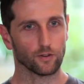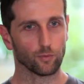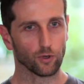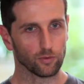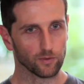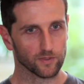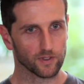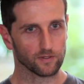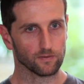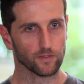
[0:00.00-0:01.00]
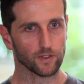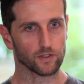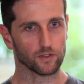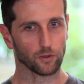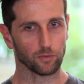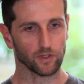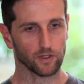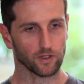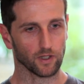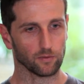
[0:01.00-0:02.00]
The problems that
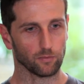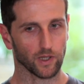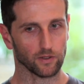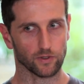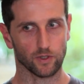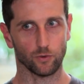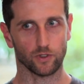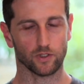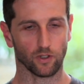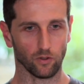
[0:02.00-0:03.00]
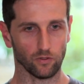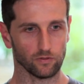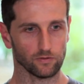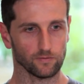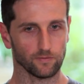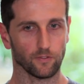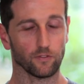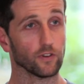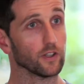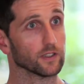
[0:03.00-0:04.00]
stopping the death penalty would solve:
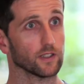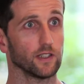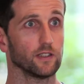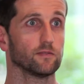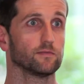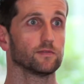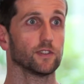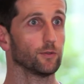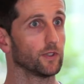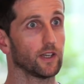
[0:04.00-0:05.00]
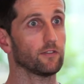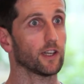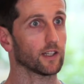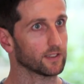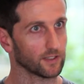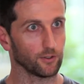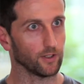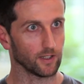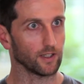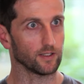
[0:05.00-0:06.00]
firstly, you would never
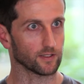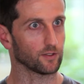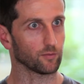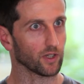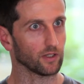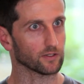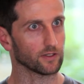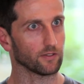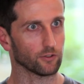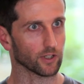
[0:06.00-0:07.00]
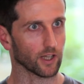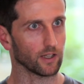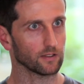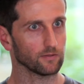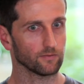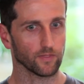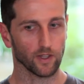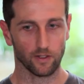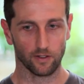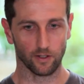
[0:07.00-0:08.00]
execute an innocent person ever again.
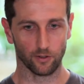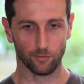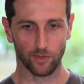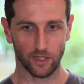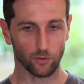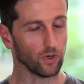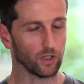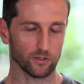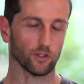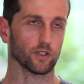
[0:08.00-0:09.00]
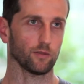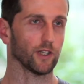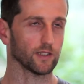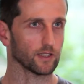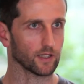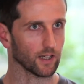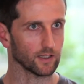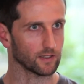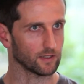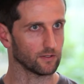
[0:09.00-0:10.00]
There are many well-documented
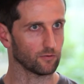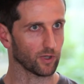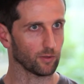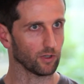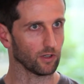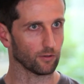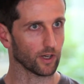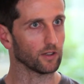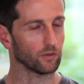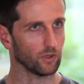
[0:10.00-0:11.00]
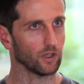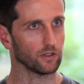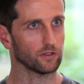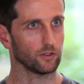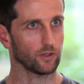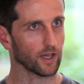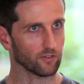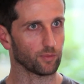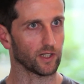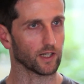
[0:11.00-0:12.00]
cases of people around the world who
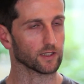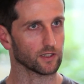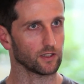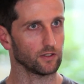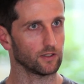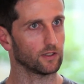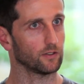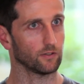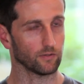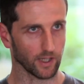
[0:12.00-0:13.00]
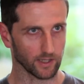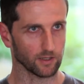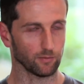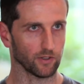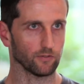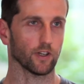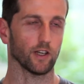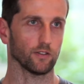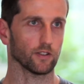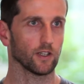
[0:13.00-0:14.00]
have been executed who have later been
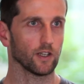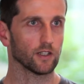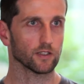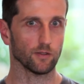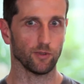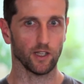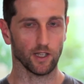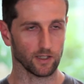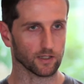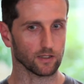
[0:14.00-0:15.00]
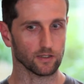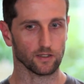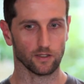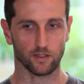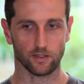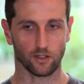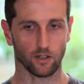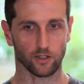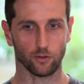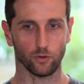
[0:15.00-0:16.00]
found to be innocent. There's a
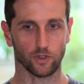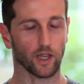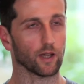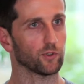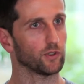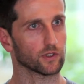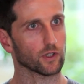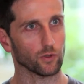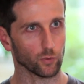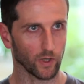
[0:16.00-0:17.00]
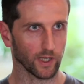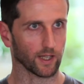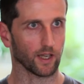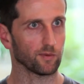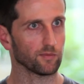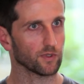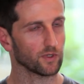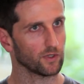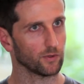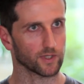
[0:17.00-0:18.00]
guy called Cameron Todd Willingham
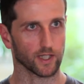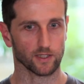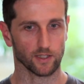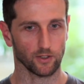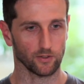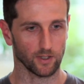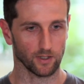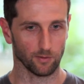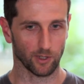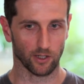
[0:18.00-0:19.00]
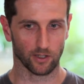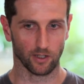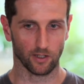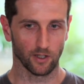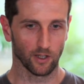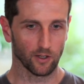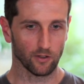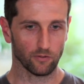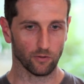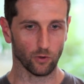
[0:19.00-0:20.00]
who was executed in America
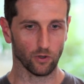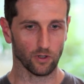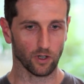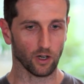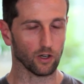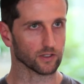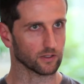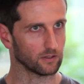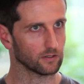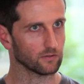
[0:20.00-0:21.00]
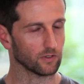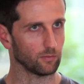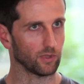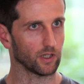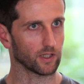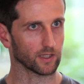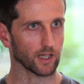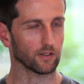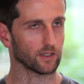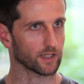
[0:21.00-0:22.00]
for arson, for burning
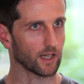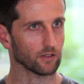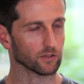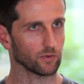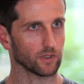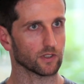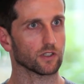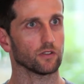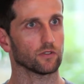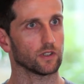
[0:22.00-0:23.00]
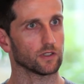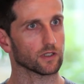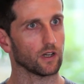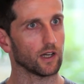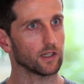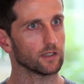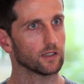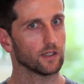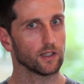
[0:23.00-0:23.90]
down his house with his children inside,